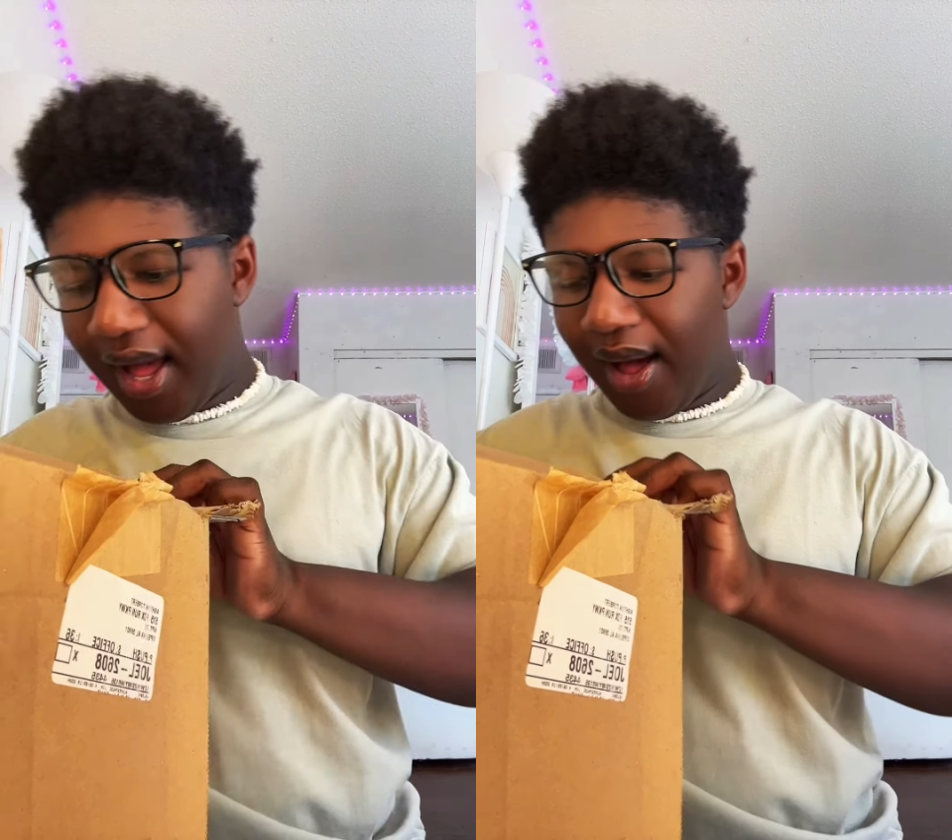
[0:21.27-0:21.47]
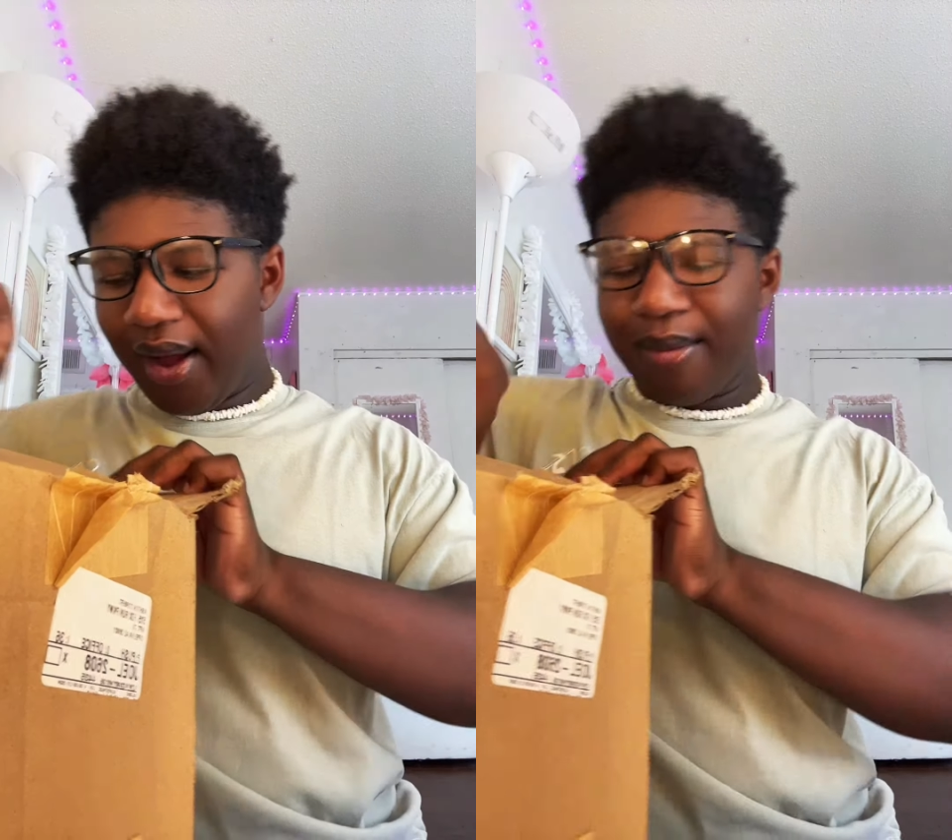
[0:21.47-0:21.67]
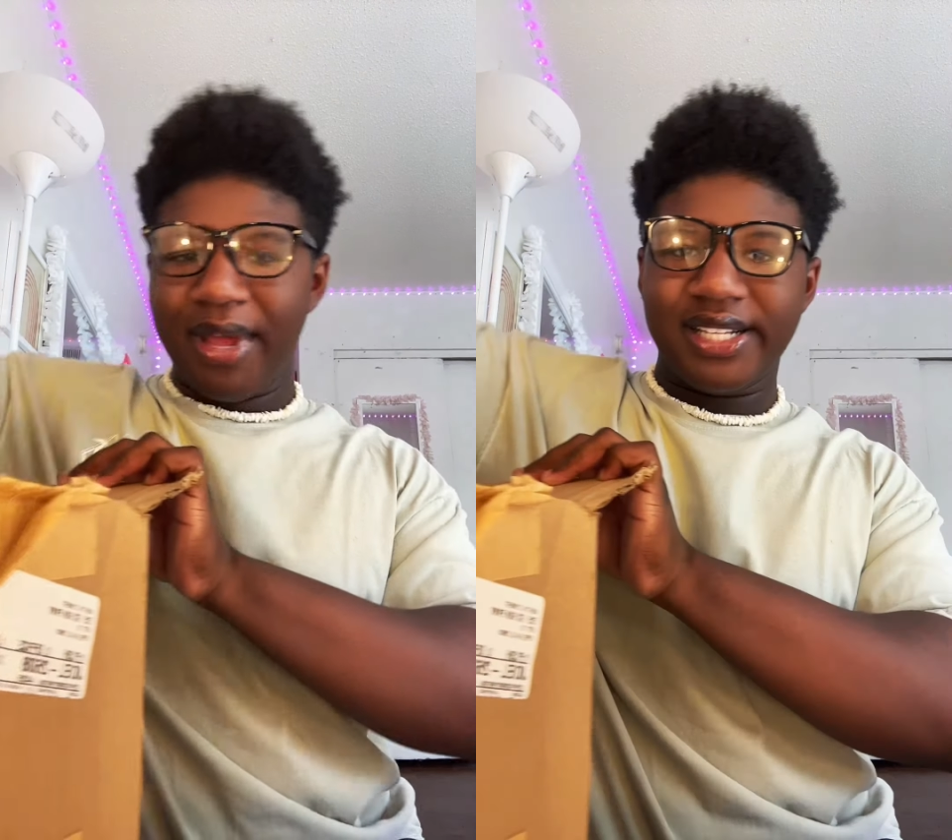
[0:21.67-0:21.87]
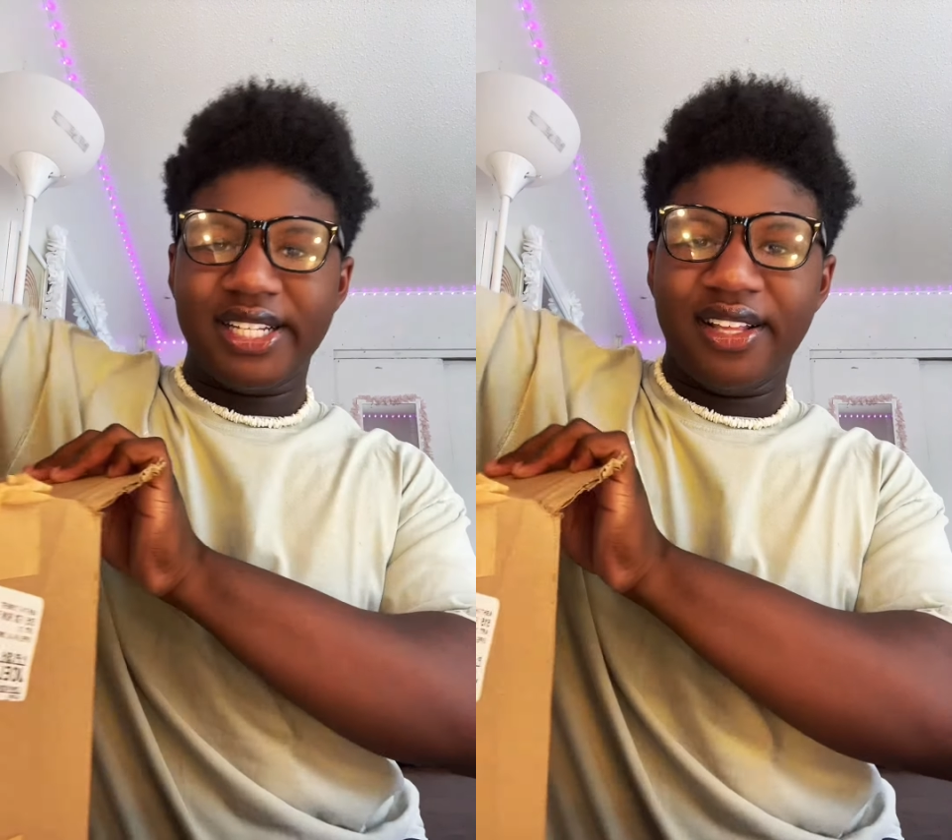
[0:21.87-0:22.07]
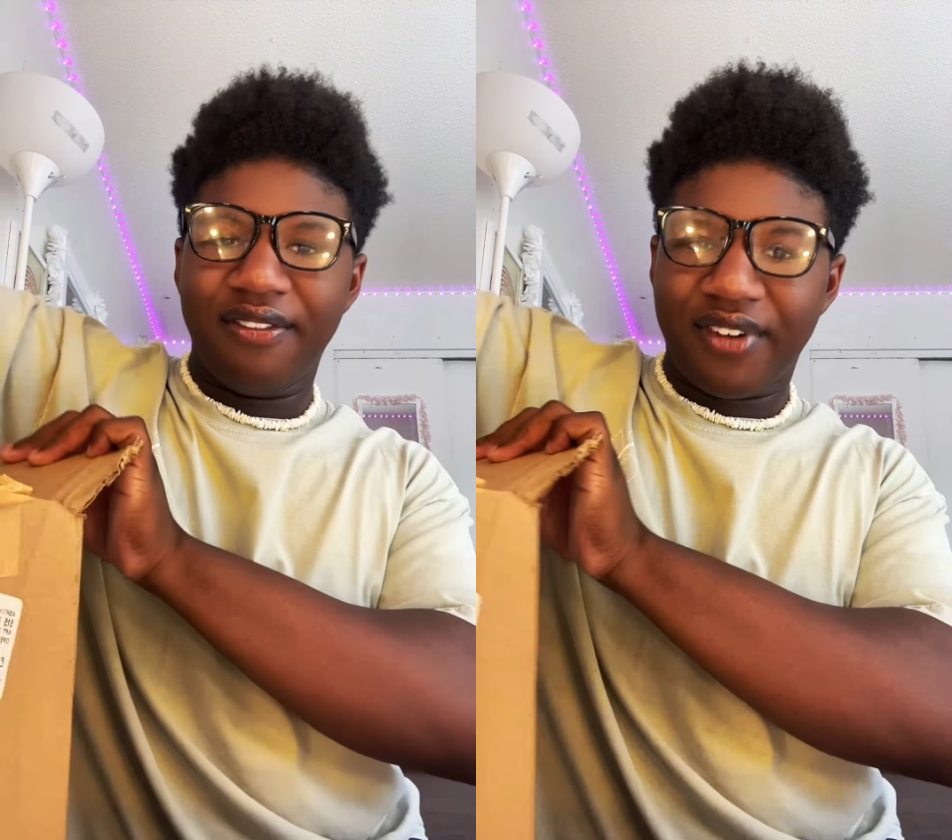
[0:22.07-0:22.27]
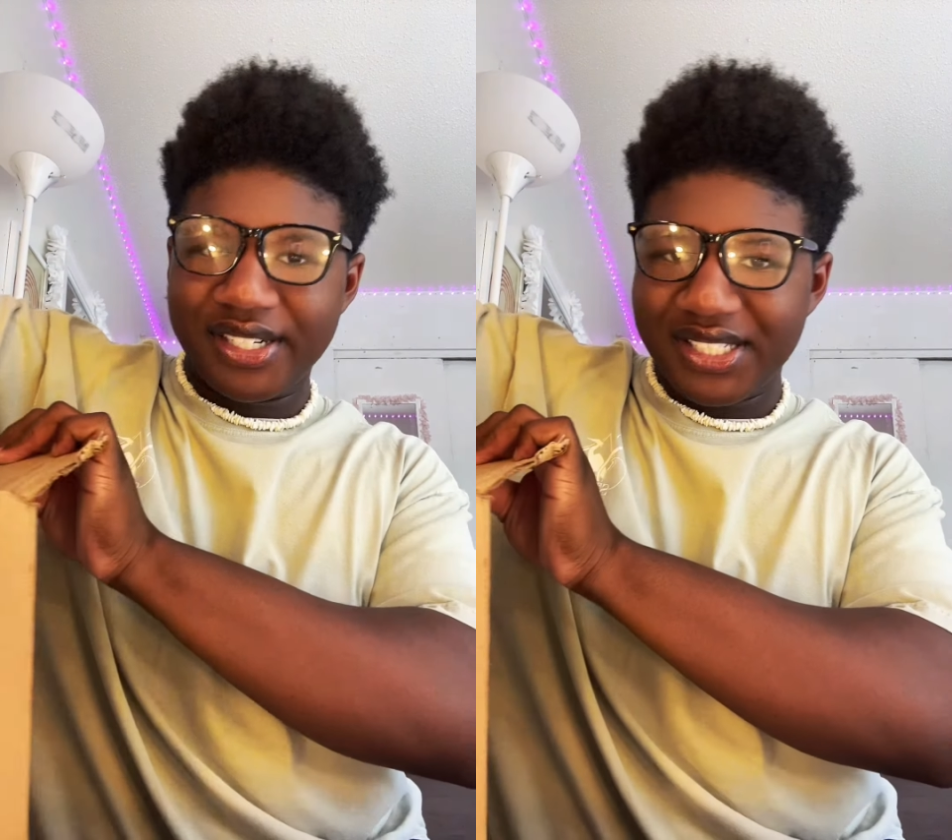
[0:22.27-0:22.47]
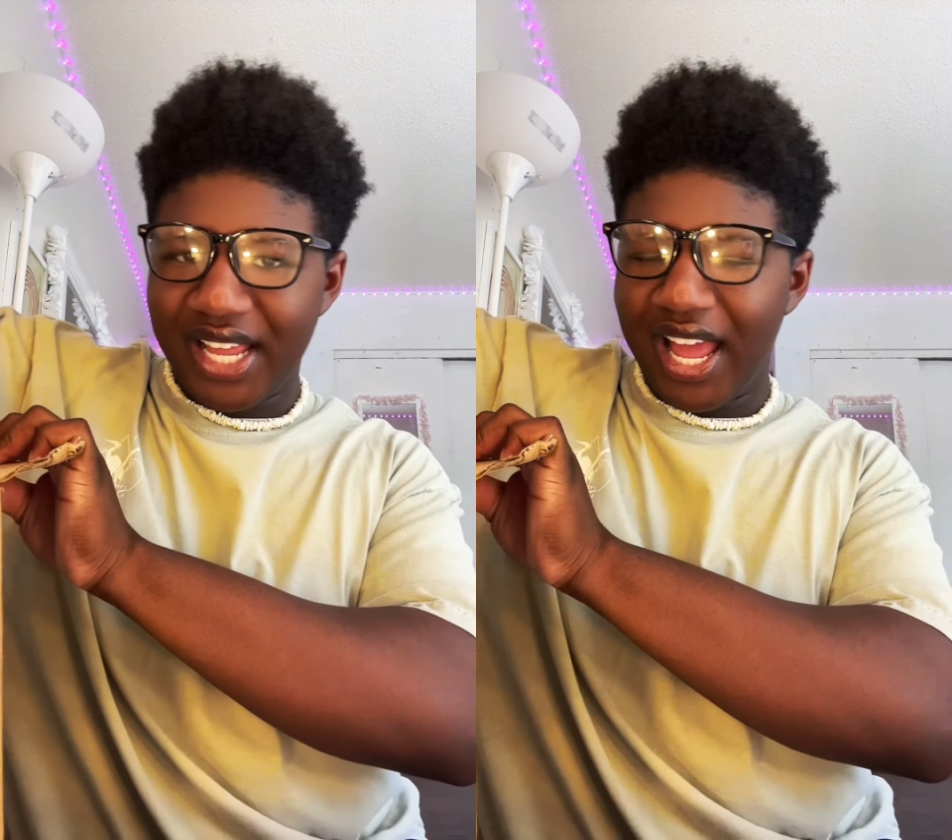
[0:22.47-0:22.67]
Okay, bestie, the first thing